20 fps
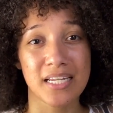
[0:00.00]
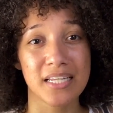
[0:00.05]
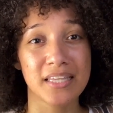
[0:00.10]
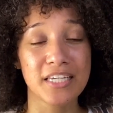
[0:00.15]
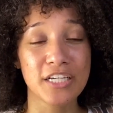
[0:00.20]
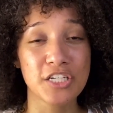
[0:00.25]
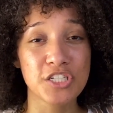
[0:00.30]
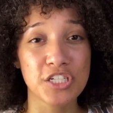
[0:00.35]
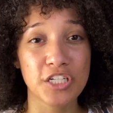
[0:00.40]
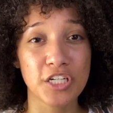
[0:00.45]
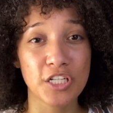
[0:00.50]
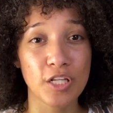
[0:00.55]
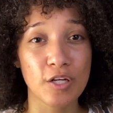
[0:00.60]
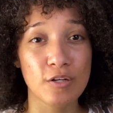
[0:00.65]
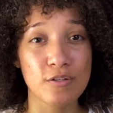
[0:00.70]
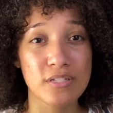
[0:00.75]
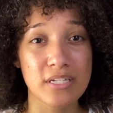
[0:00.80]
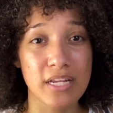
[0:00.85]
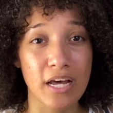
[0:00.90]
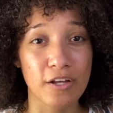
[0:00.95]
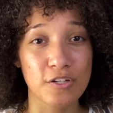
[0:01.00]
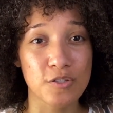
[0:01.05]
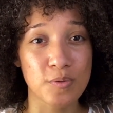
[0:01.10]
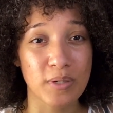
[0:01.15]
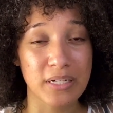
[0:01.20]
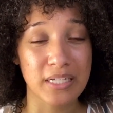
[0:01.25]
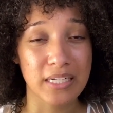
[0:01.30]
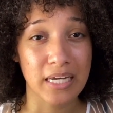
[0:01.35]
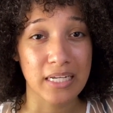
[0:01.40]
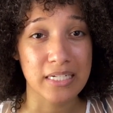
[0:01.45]
think she closed out
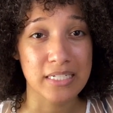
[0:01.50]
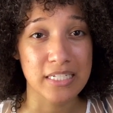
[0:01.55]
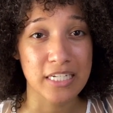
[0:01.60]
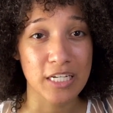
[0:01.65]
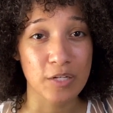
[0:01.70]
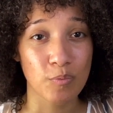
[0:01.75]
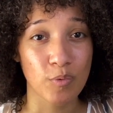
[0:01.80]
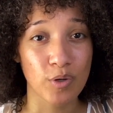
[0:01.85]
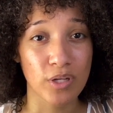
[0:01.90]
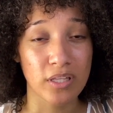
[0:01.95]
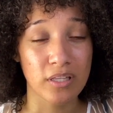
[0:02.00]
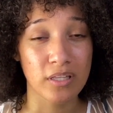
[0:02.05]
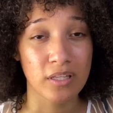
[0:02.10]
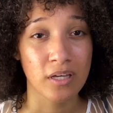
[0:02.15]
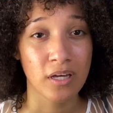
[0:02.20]
2019 with